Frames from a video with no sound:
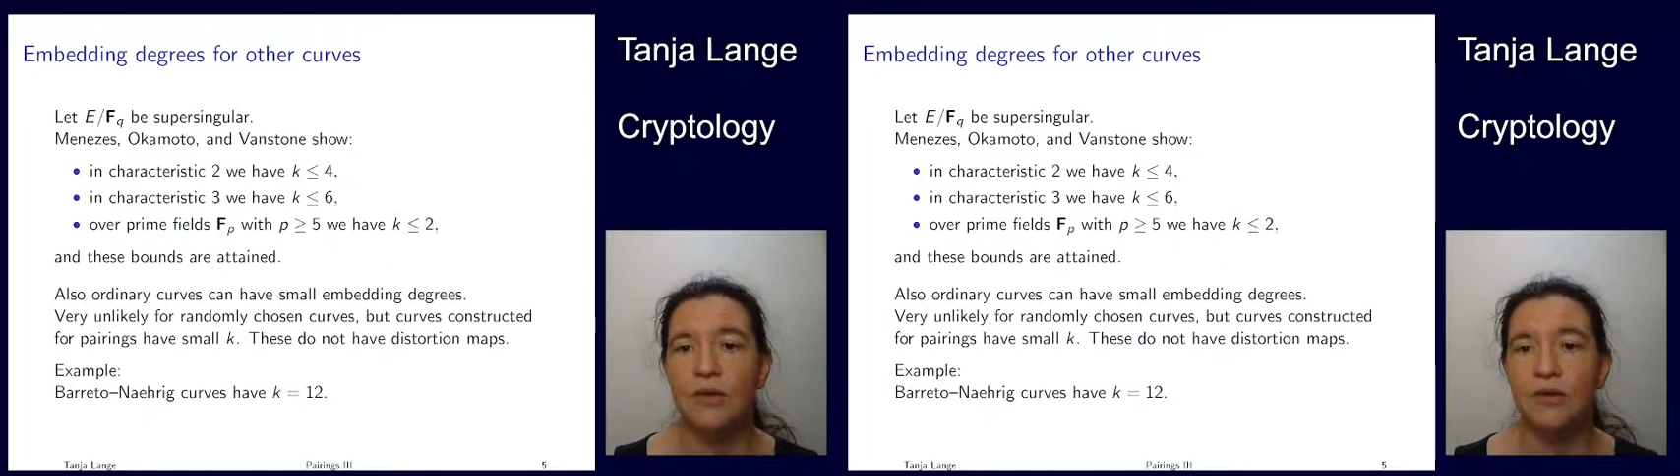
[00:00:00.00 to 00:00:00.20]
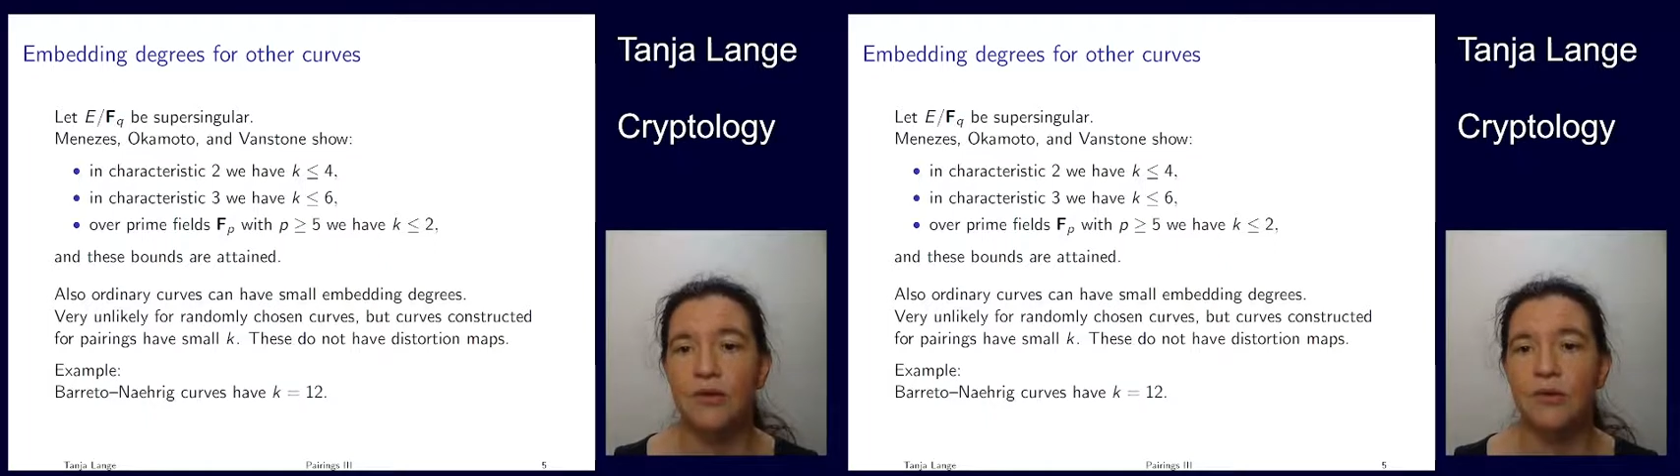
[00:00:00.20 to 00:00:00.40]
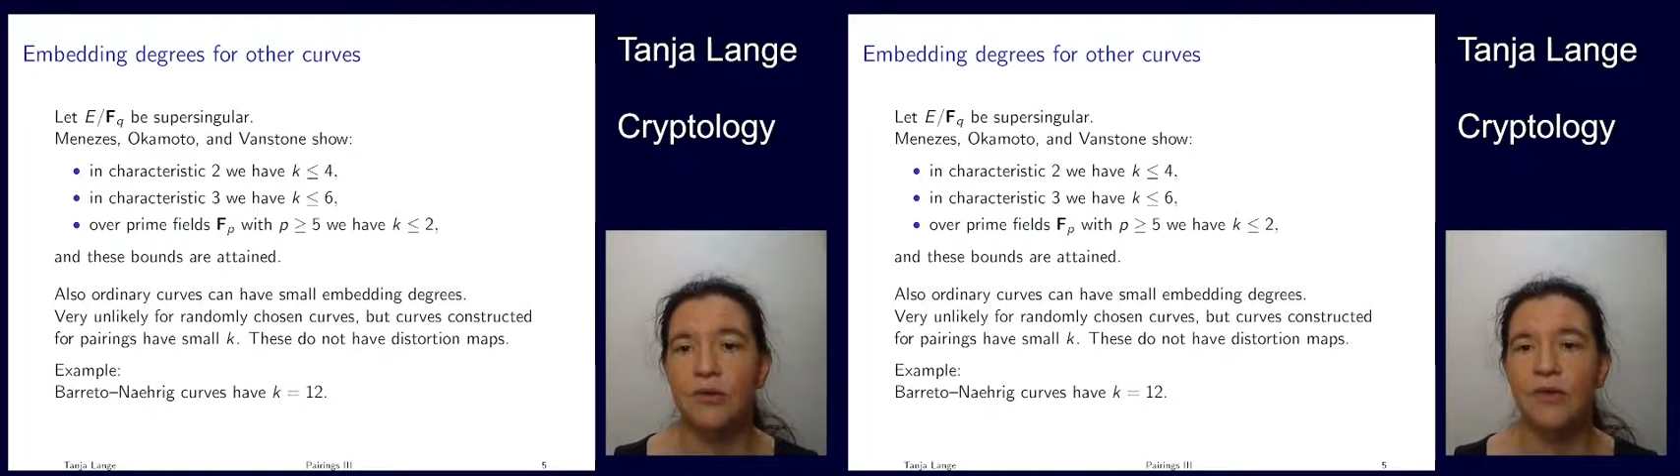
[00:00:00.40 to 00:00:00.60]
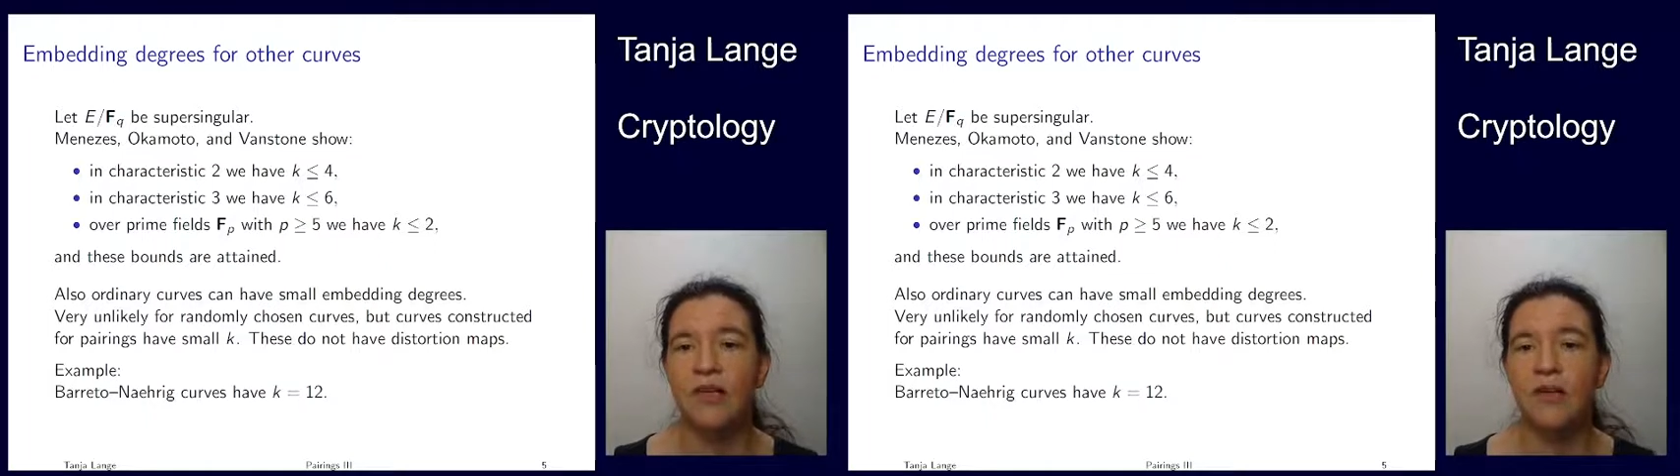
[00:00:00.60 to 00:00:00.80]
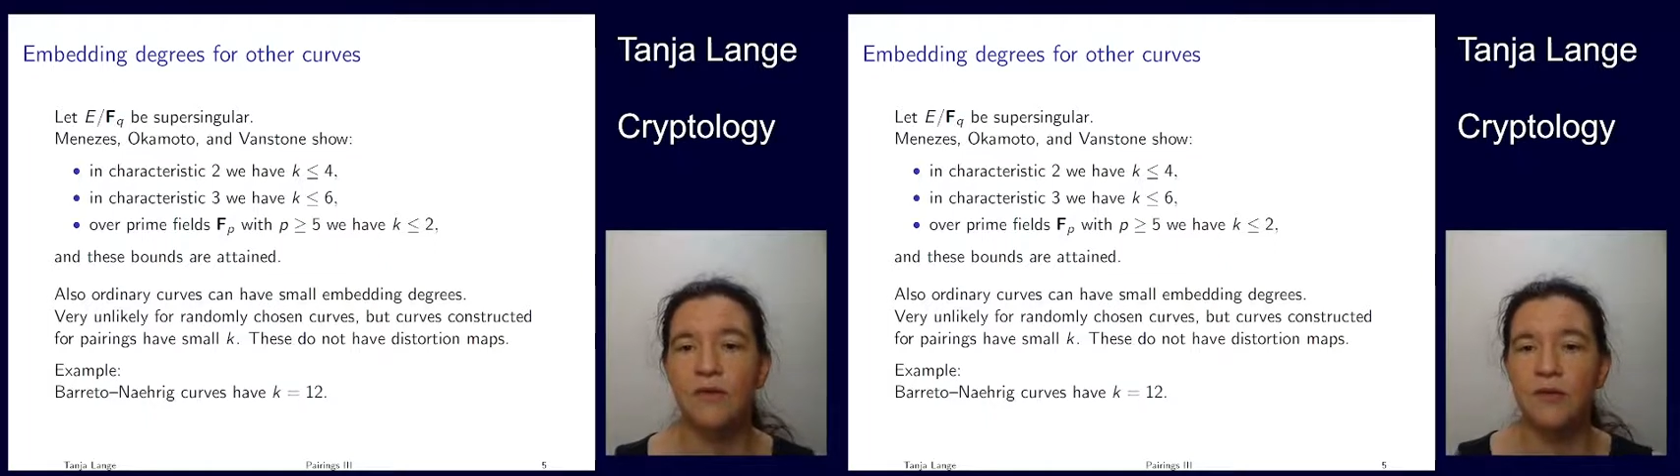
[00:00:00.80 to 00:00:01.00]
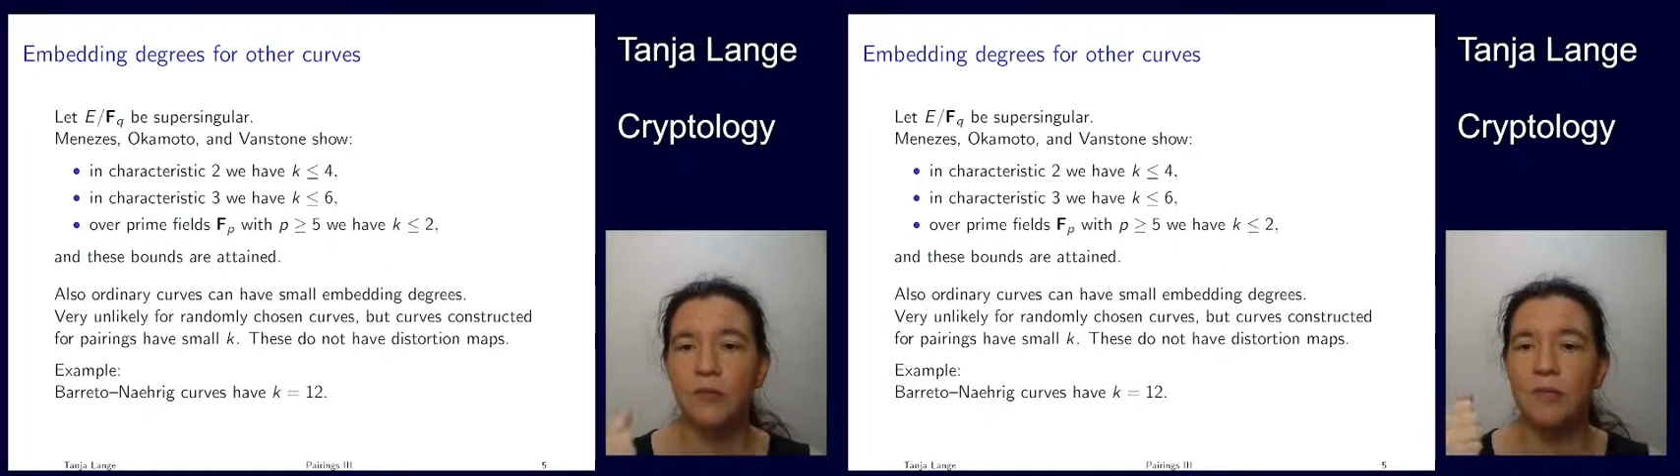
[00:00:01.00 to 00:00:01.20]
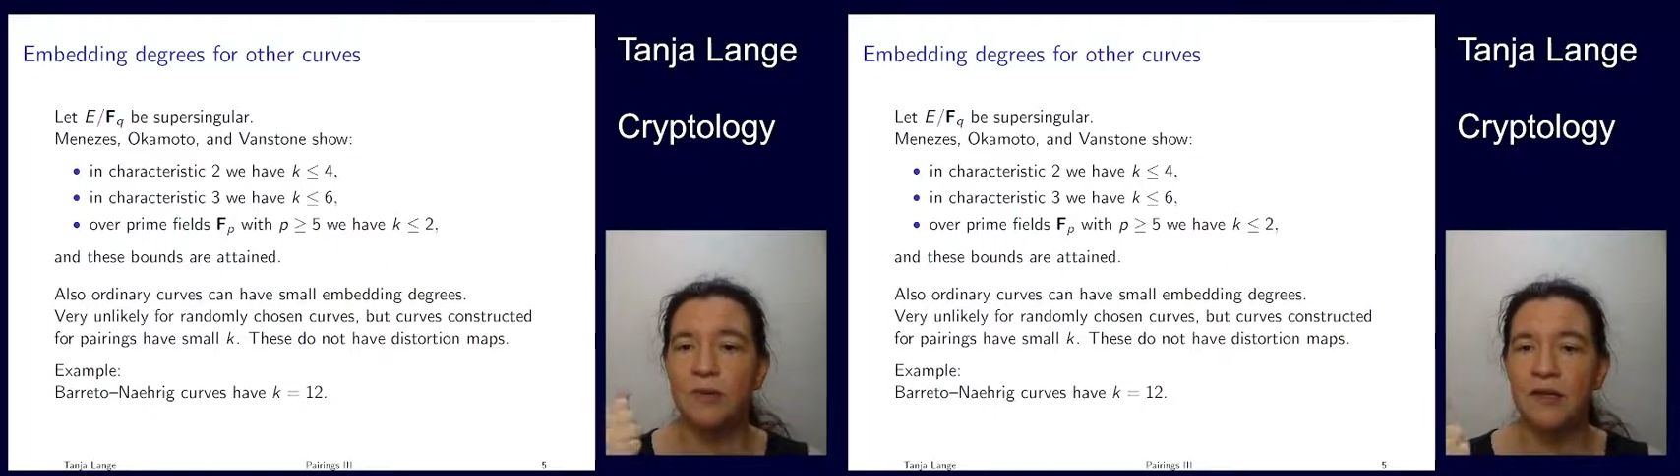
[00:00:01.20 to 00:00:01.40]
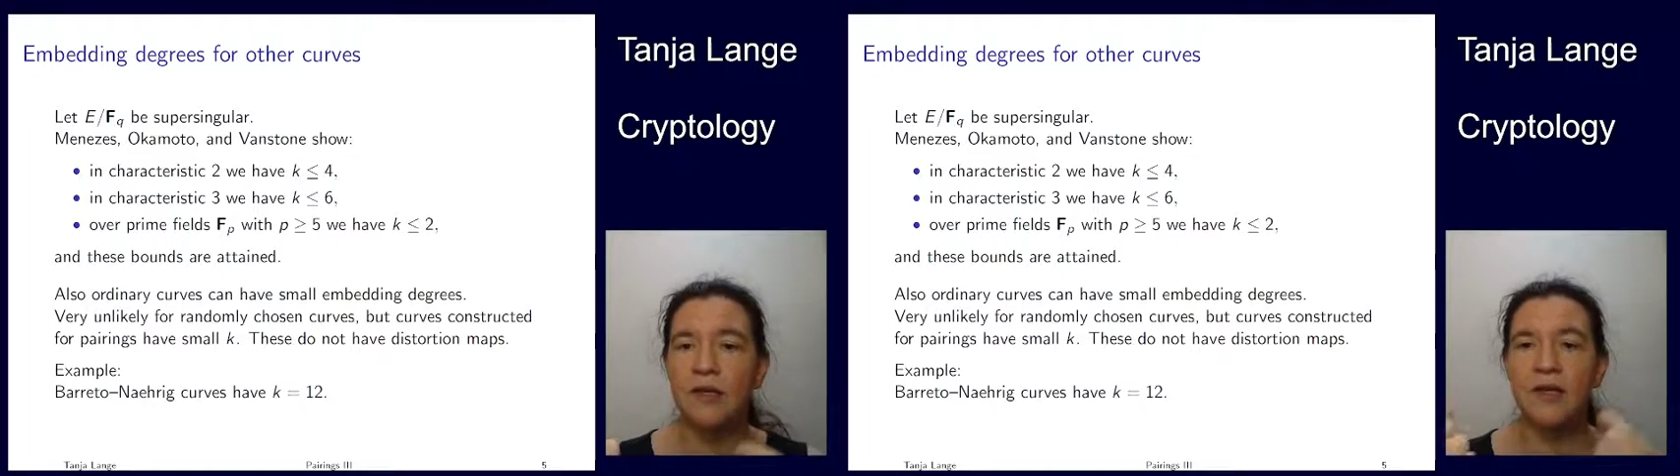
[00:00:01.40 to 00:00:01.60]
So if your
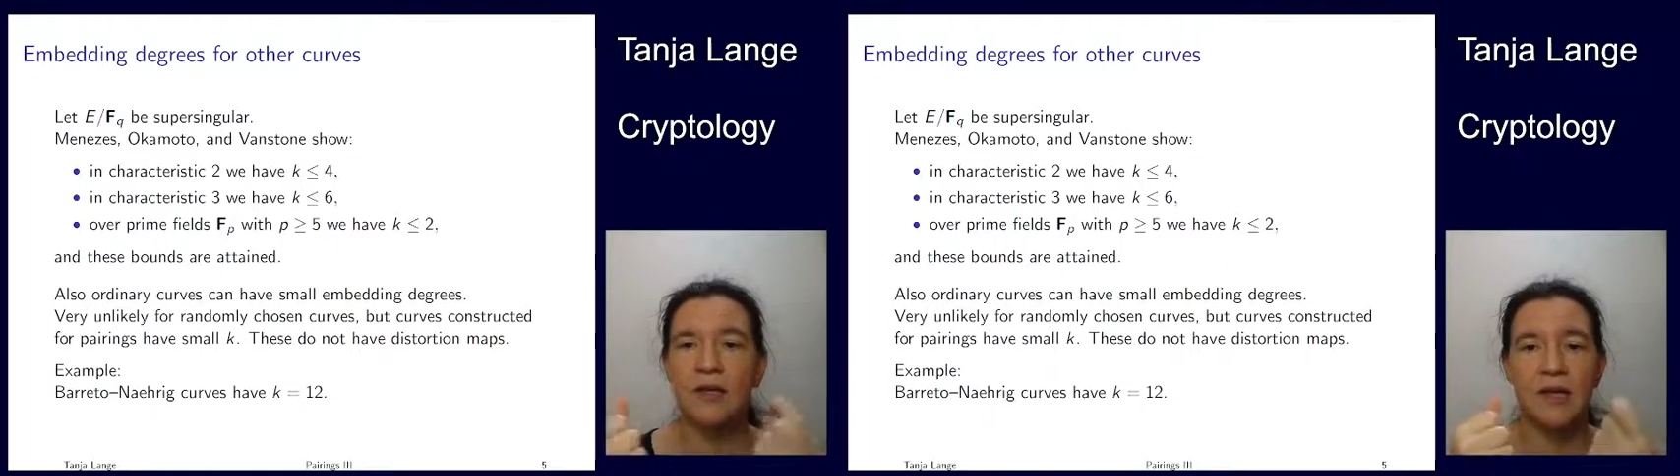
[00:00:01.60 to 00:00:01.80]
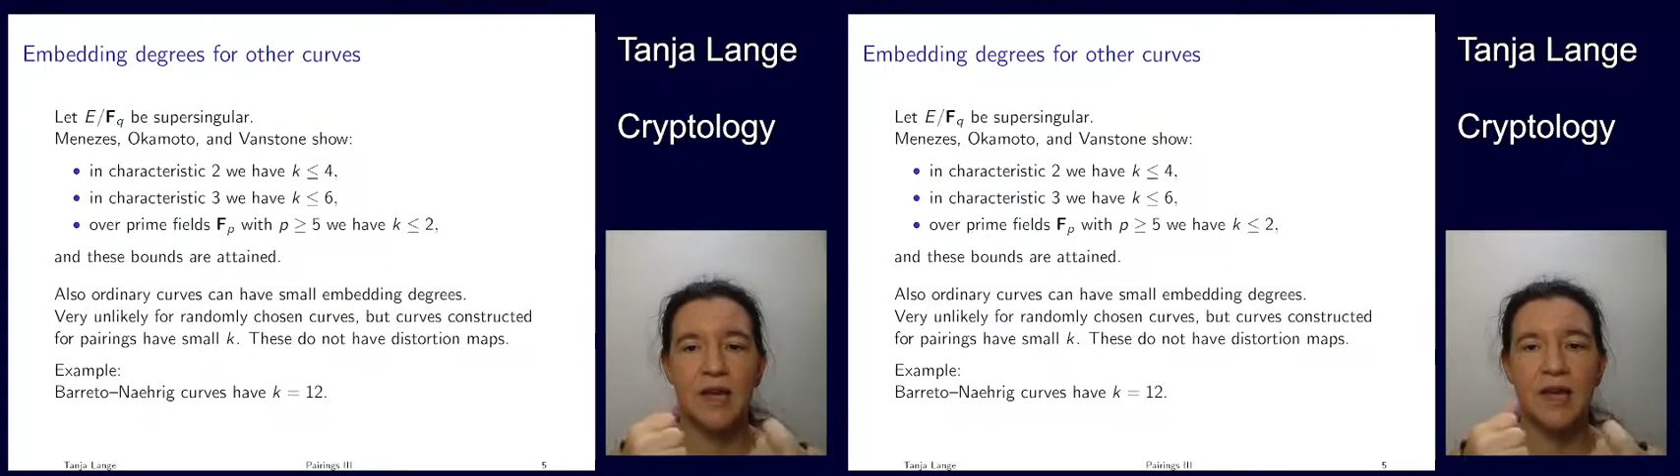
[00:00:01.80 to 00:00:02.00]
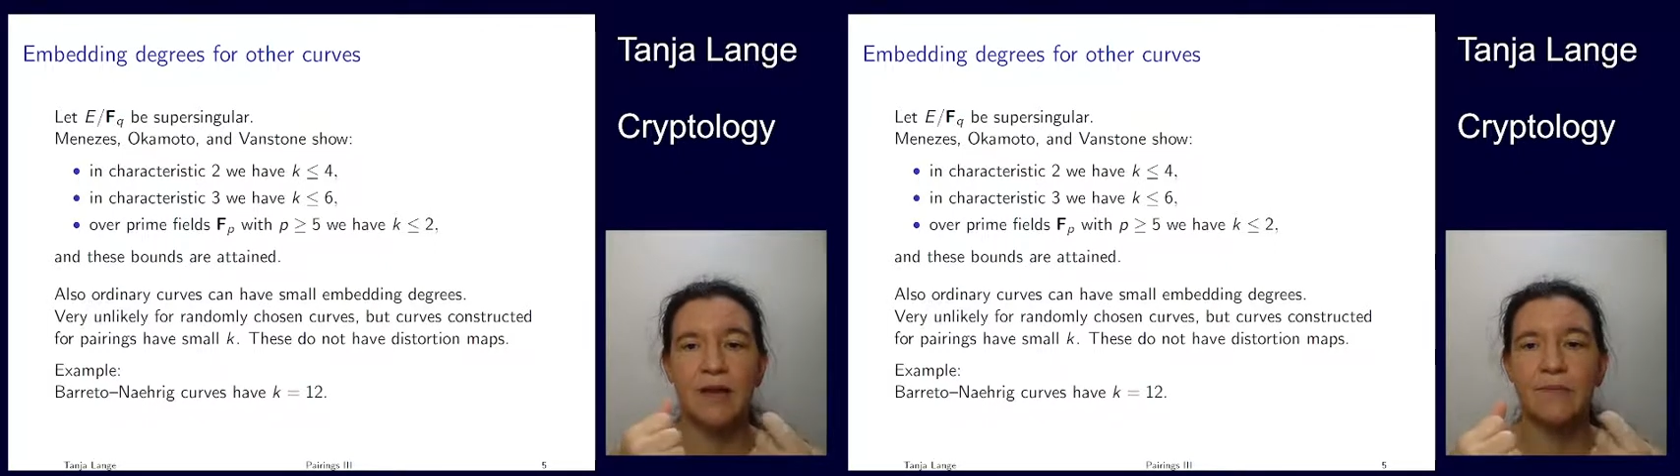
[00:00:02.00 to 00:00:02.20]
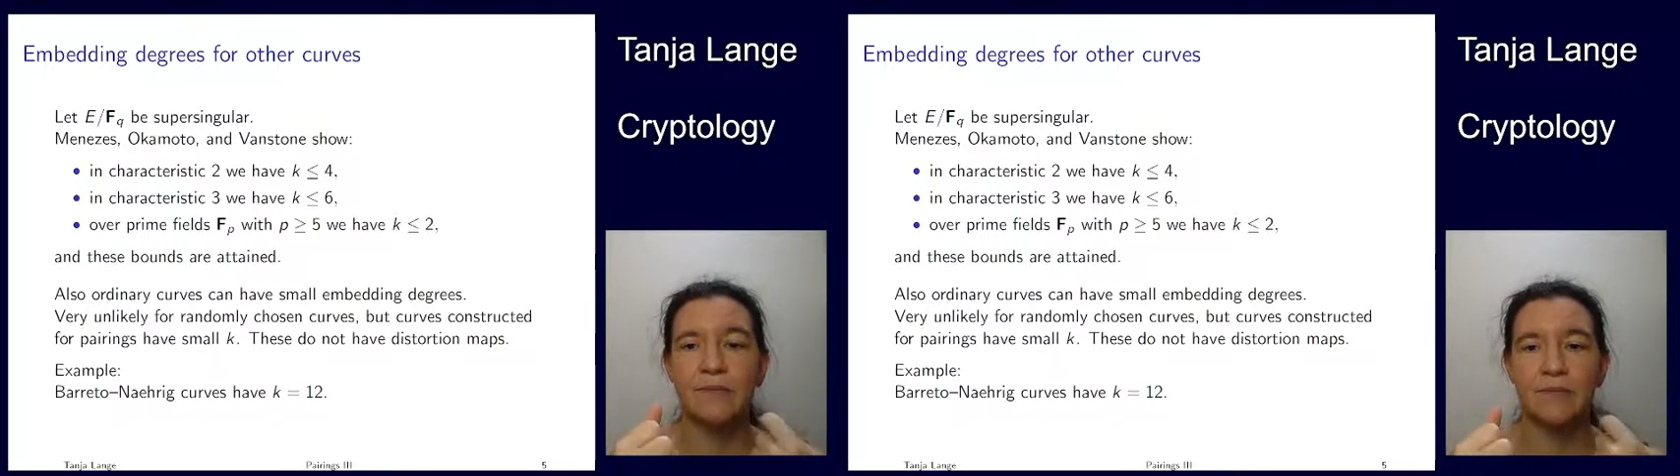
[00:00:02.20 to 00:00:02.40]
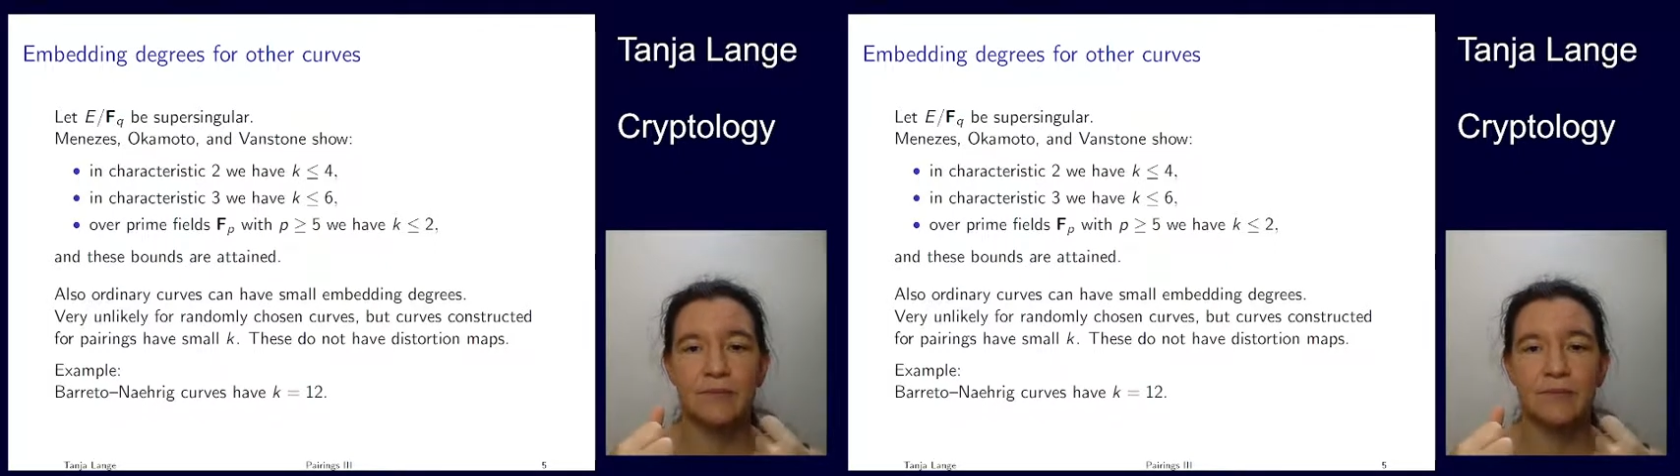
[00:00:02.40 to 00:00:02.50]
p and k,